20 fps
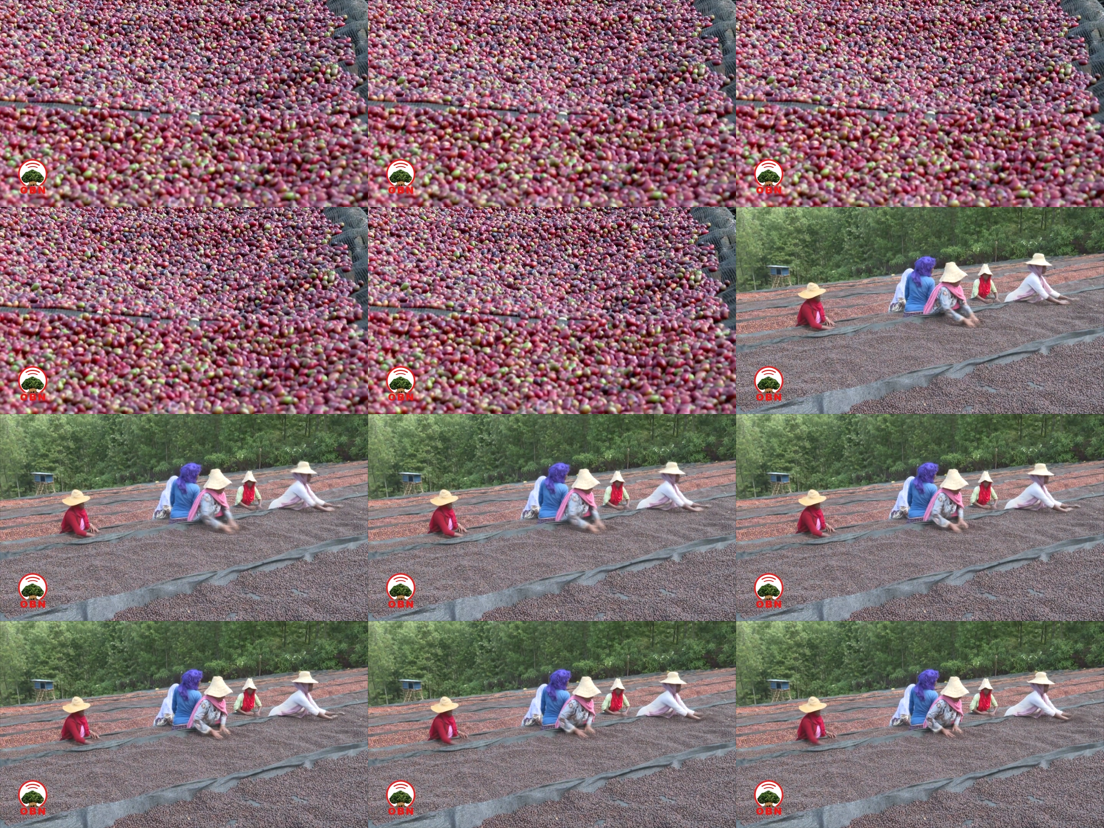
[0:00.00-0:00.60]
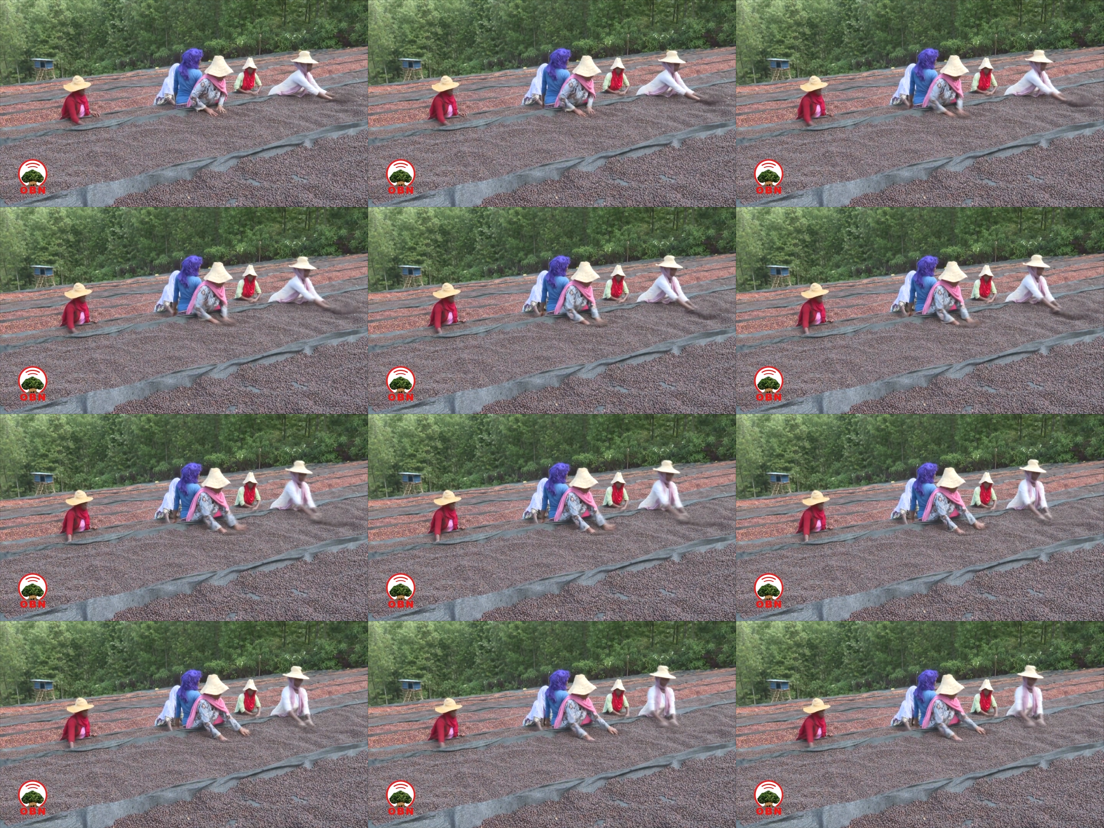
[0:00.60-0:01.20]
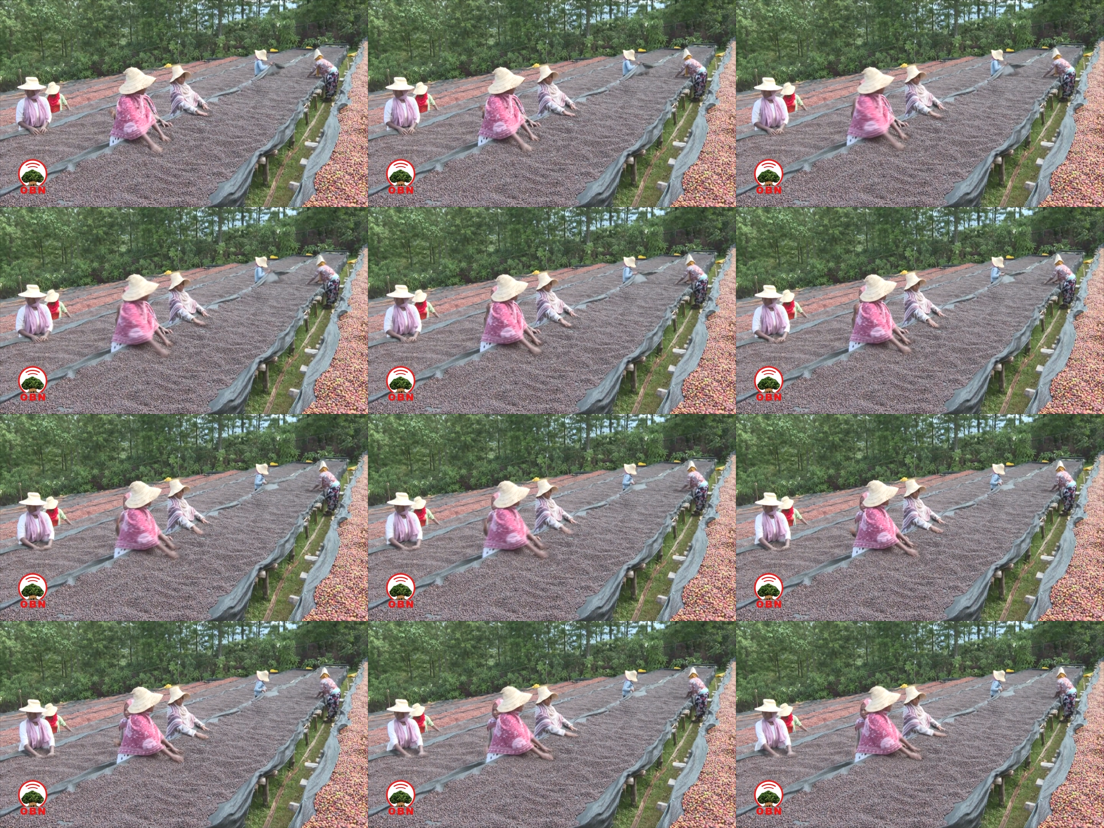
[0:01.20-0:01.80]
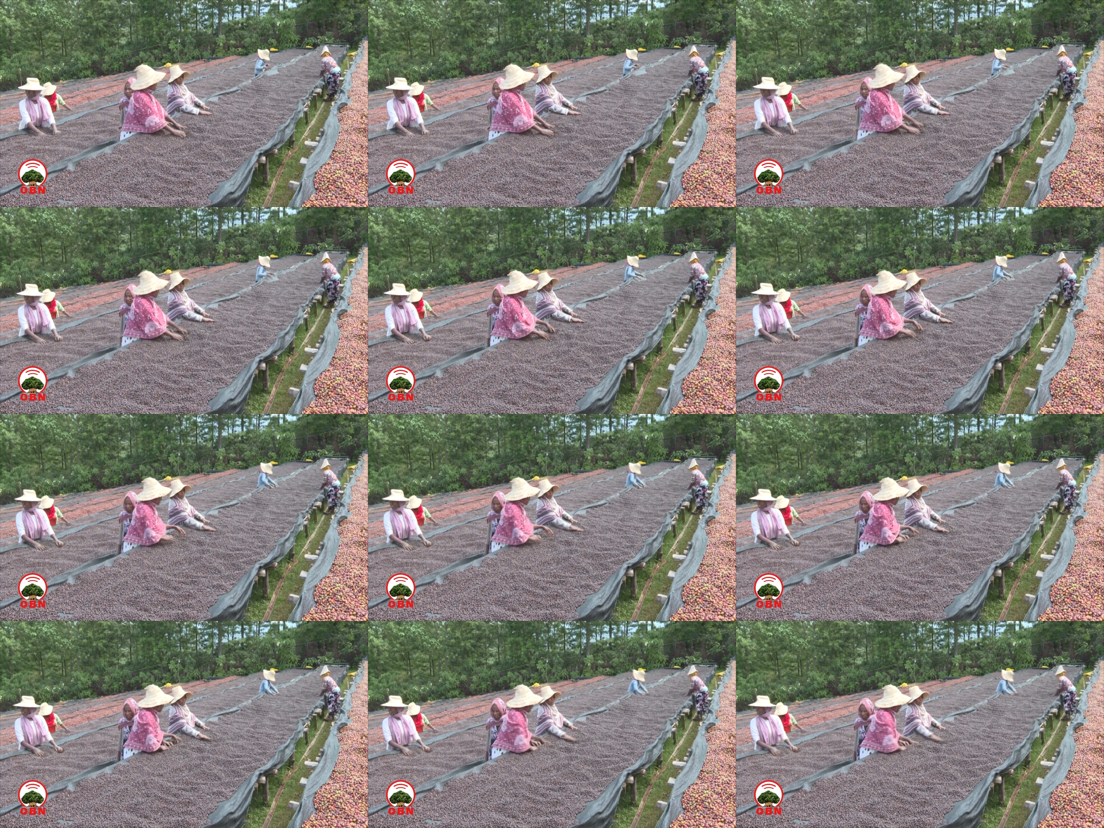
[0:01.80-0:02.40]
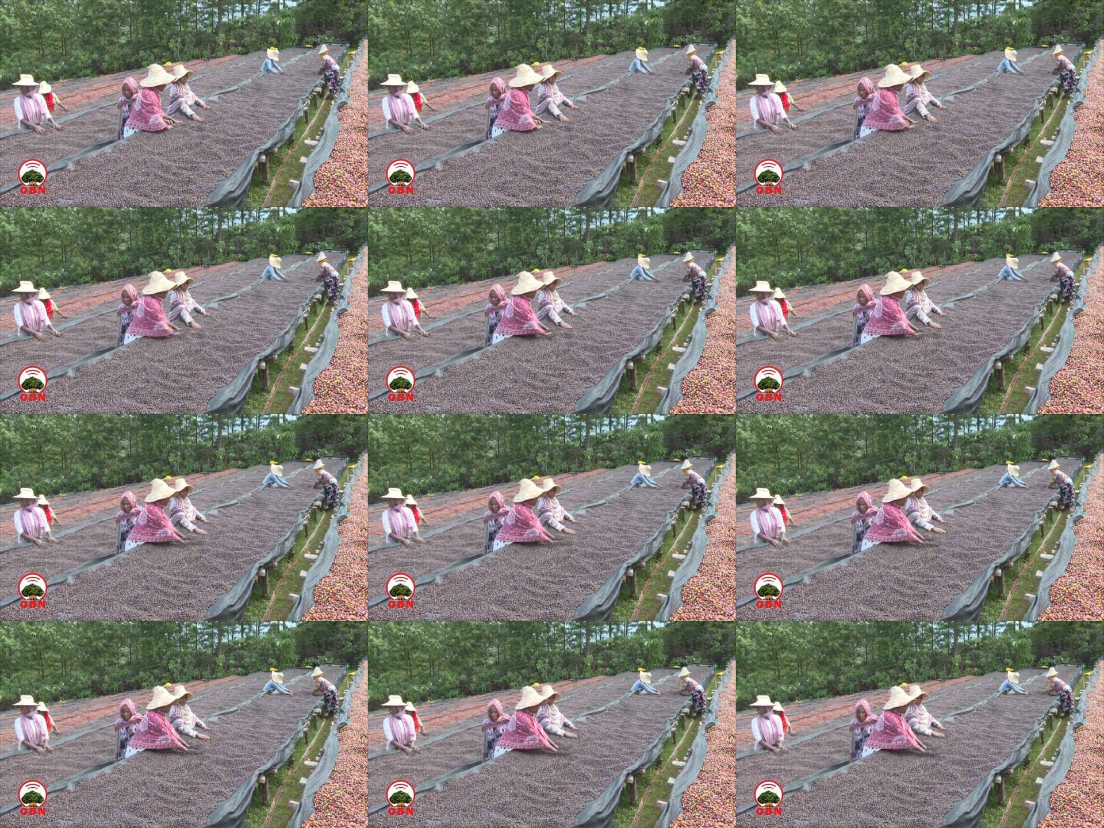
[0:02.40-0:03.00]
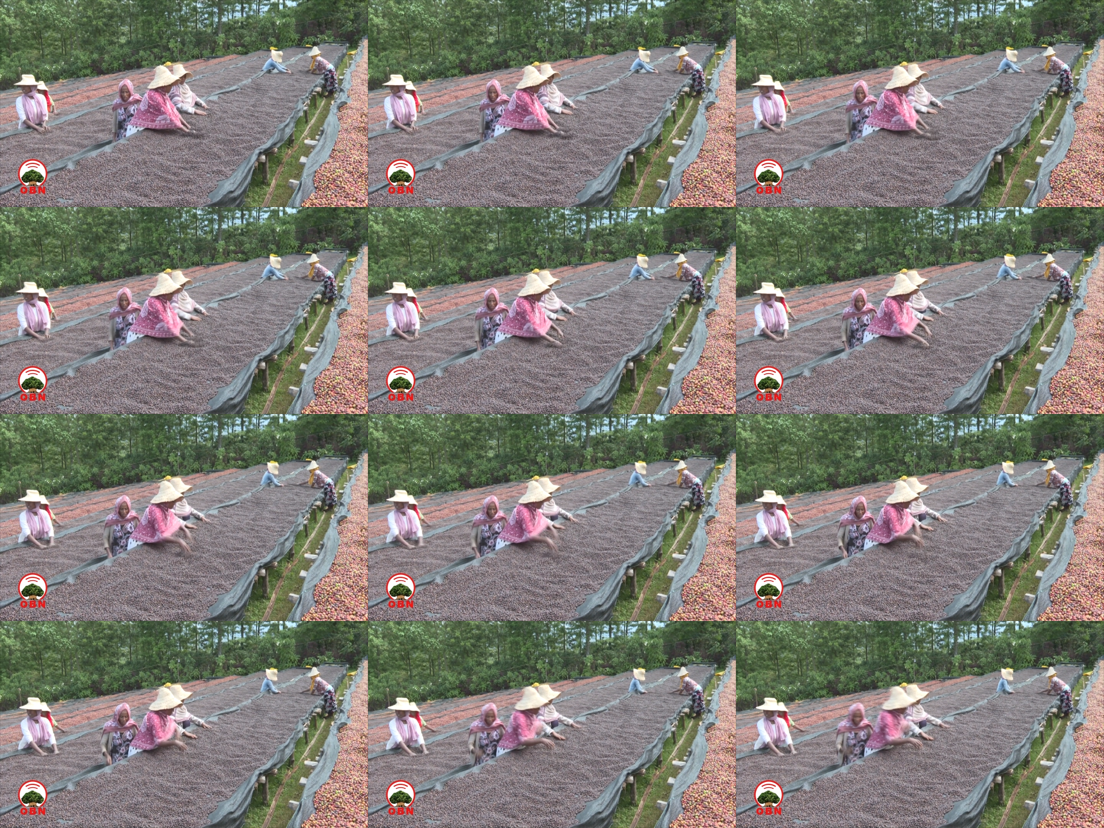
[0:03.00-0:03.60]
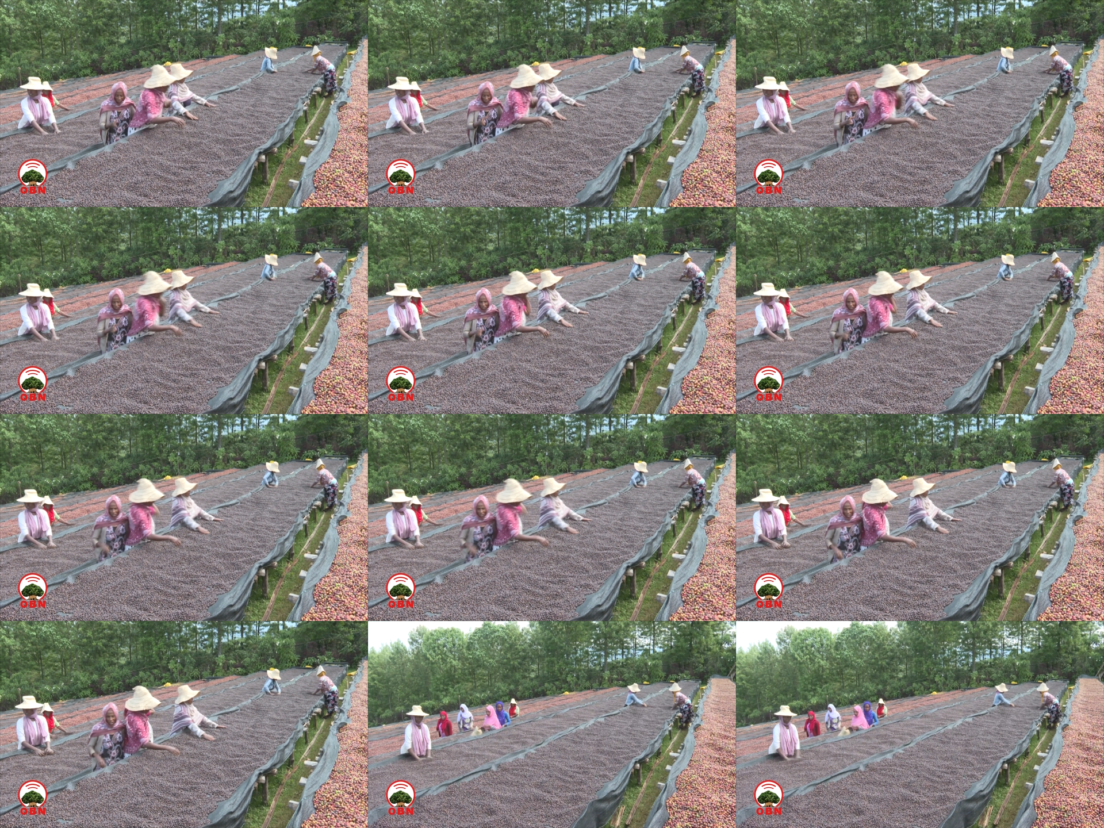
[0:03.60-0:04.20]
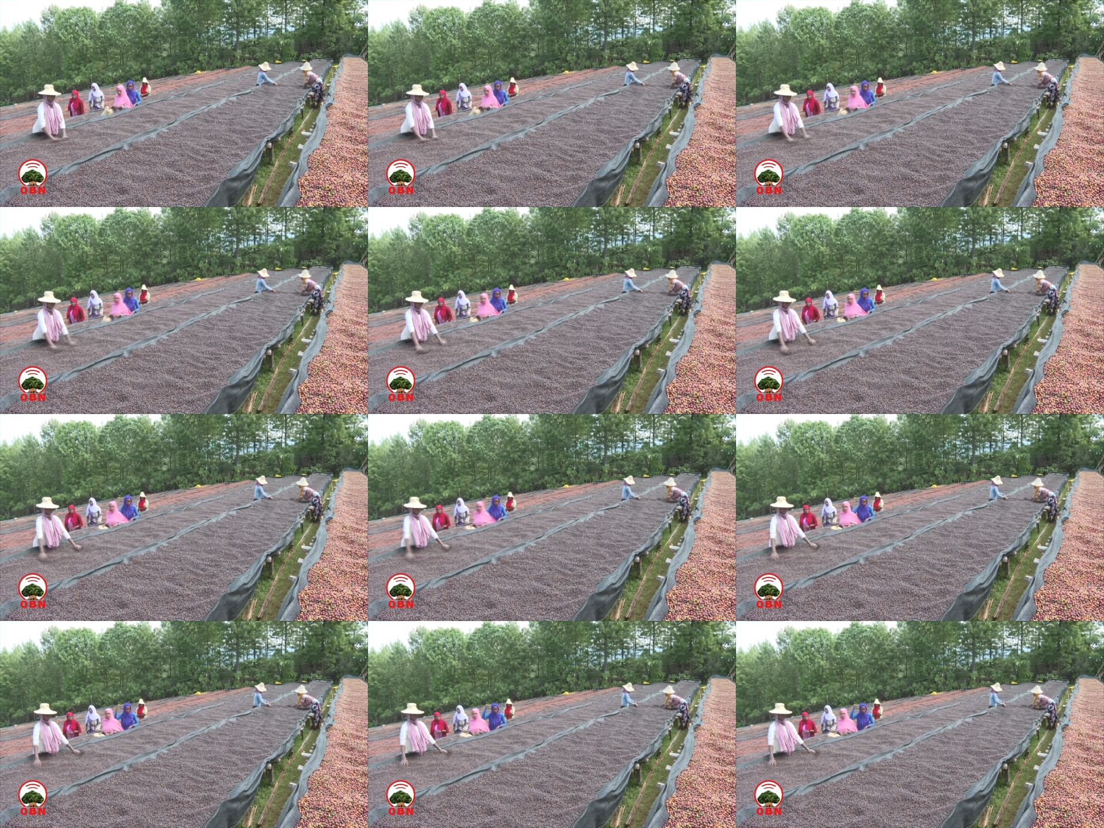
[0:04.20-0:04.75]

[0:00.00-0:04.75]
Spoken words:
Nobody's mouth can be seen.